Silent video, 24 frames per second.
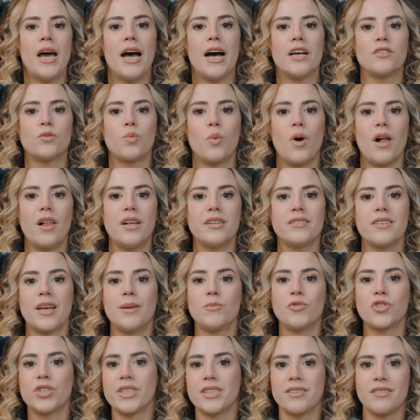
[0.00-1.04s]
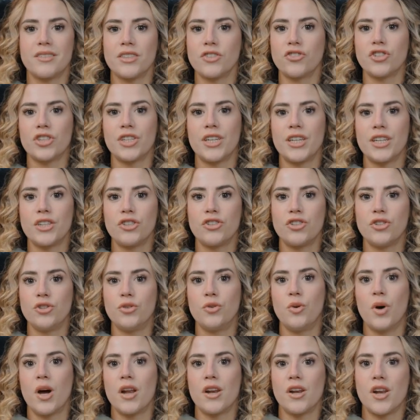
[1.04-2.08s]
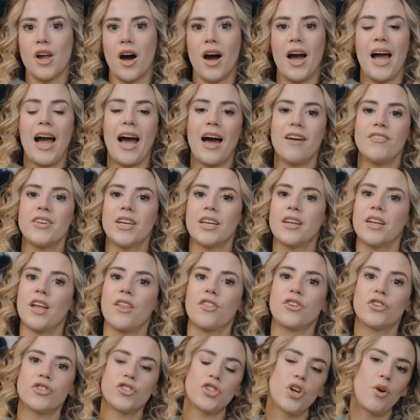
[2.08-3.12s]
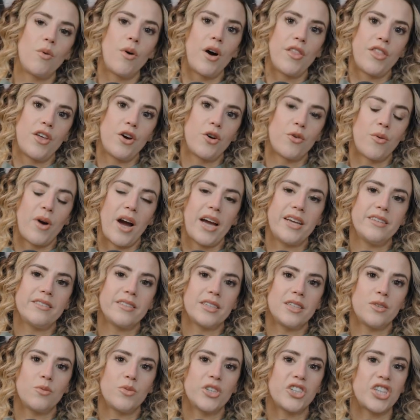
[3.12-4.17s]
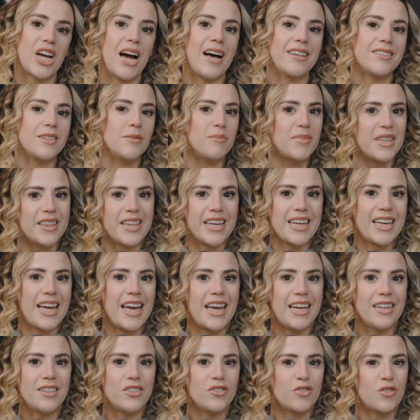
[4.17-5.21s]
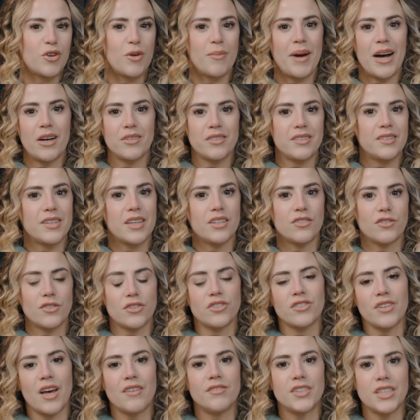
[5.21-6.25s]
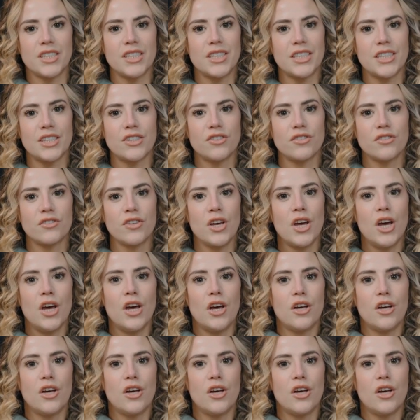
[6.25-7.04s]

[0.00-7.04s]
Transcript: as well as I'm transitioning to not having another show on the horizon, which hasn't been the case for about six or seven years.